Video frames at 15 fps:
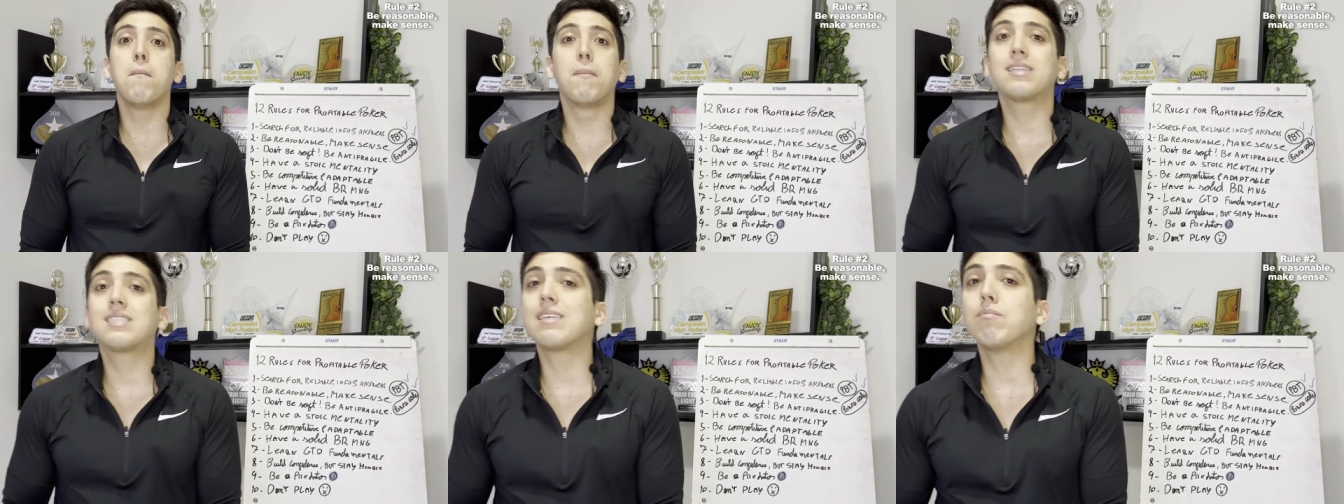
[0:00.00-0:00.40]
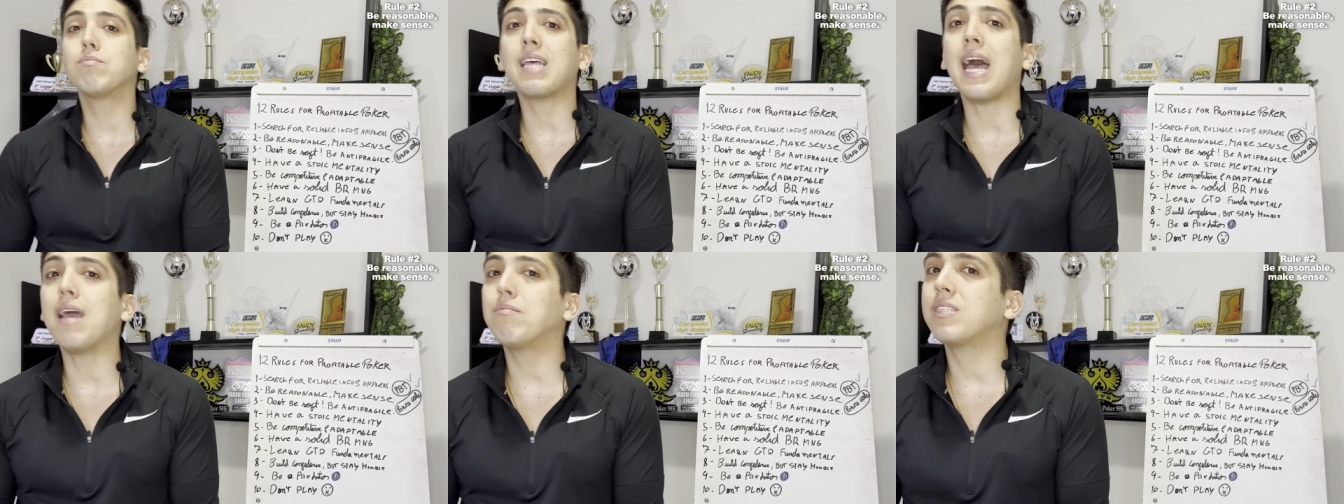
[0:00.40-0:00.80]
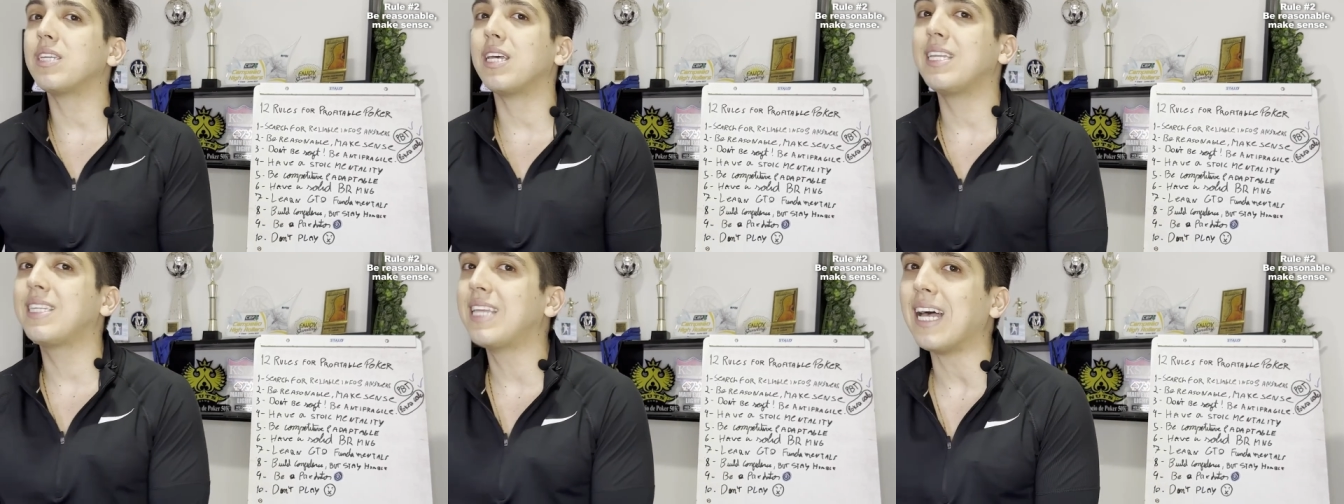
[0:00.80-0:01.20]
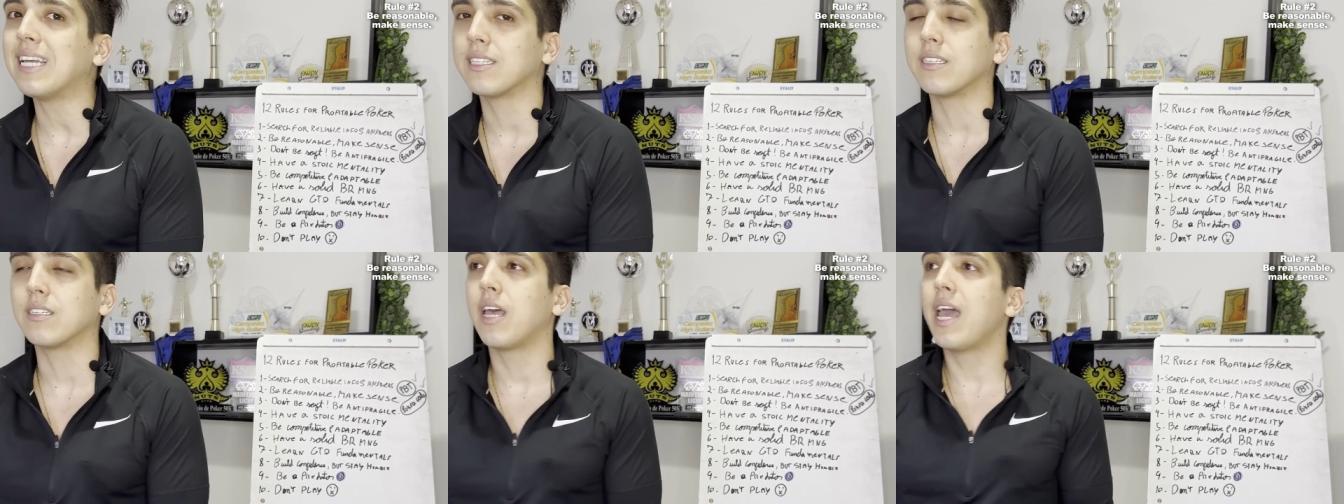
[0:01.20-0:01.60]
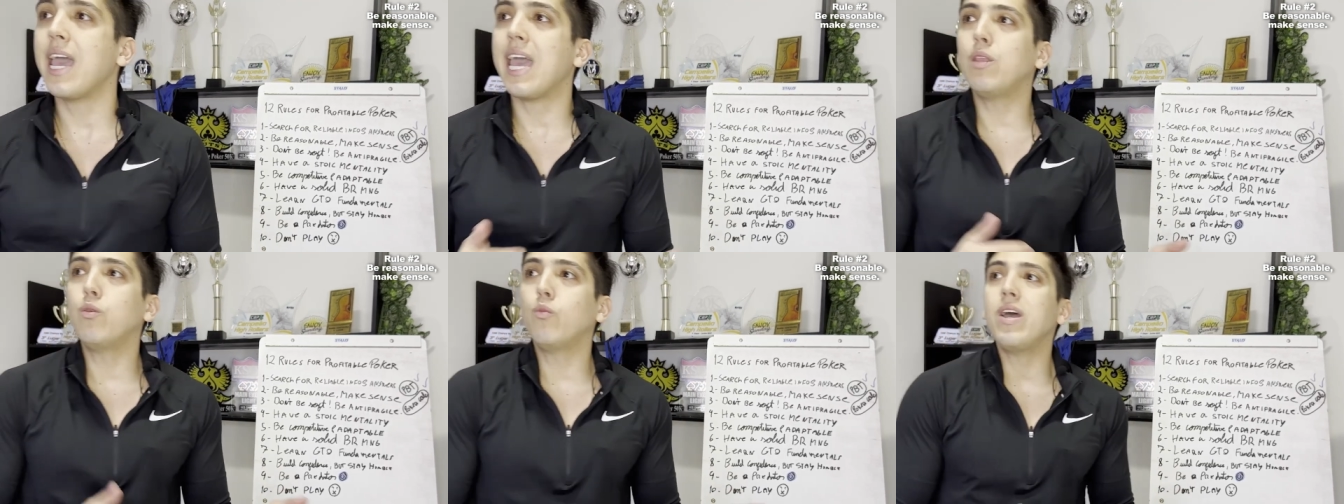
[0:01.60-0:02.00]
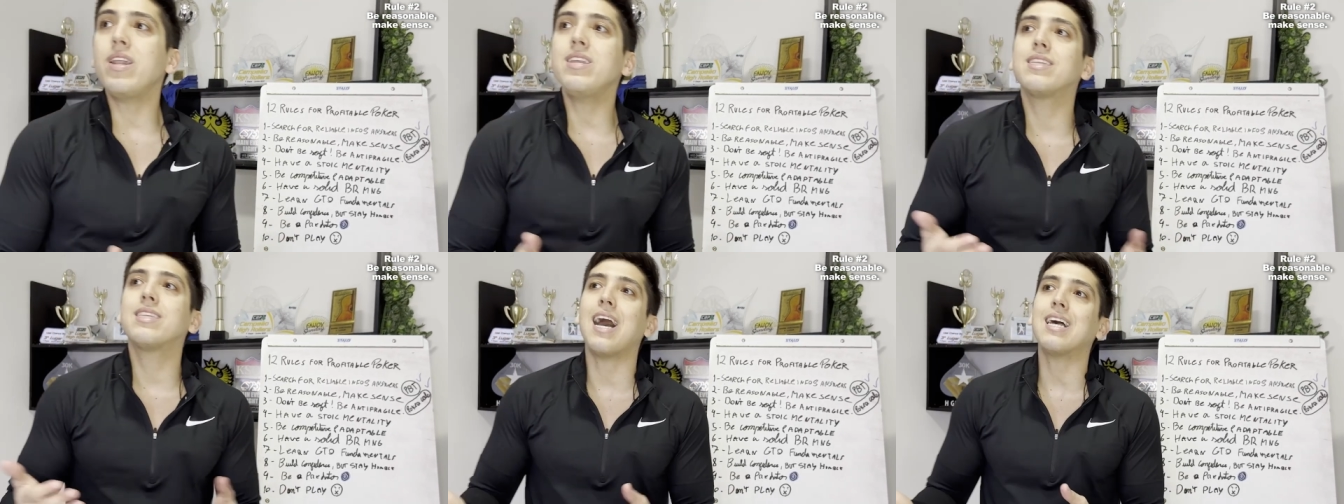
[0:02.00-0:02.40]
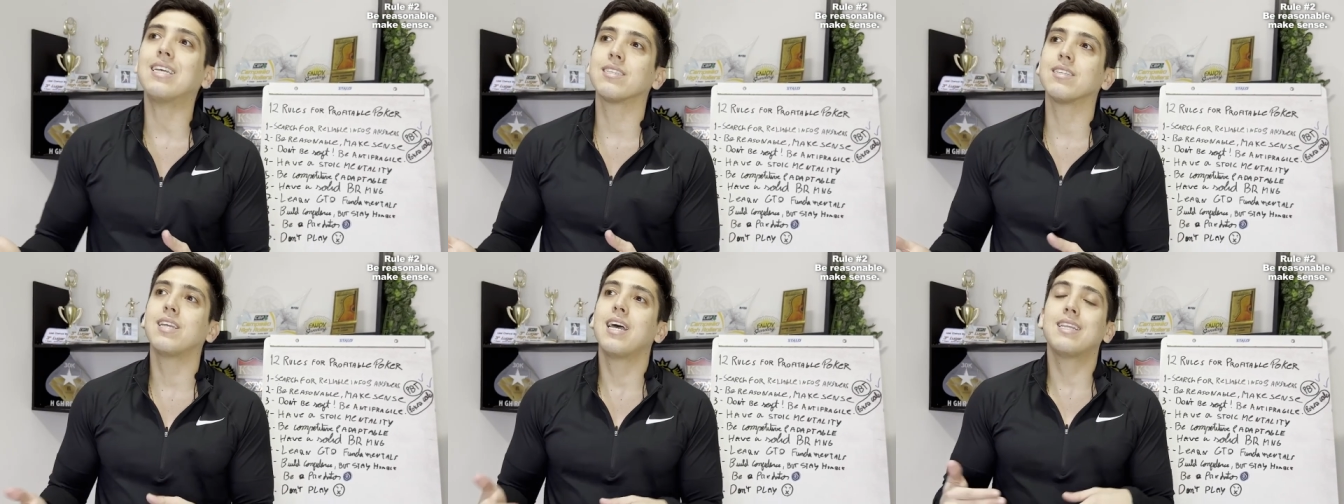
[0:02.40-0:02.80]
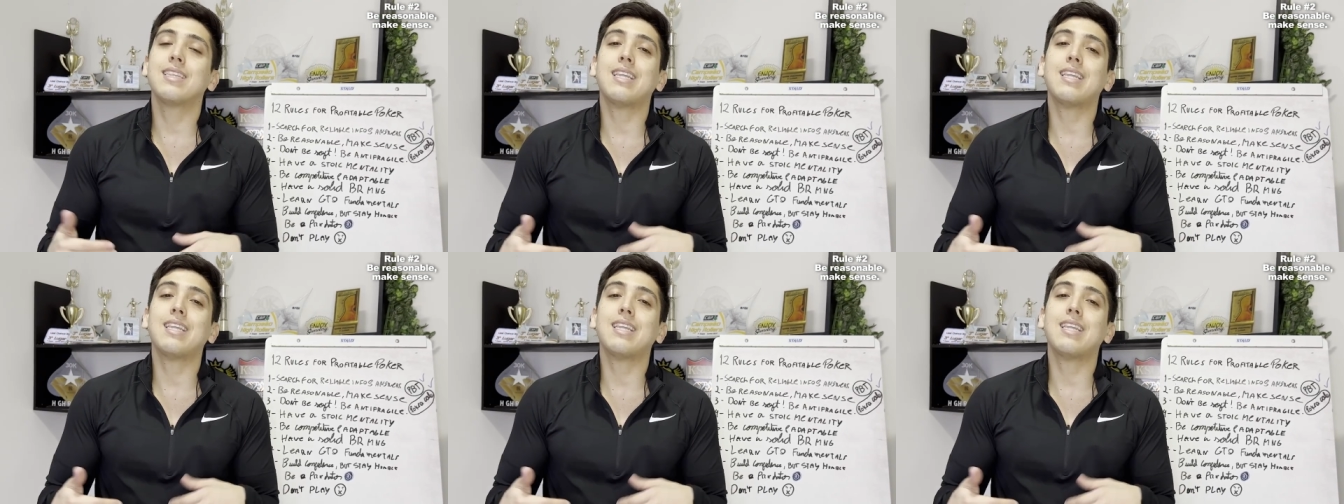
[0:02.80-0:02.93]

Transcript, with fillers: But sometimes it doesn't. And when it doesn't,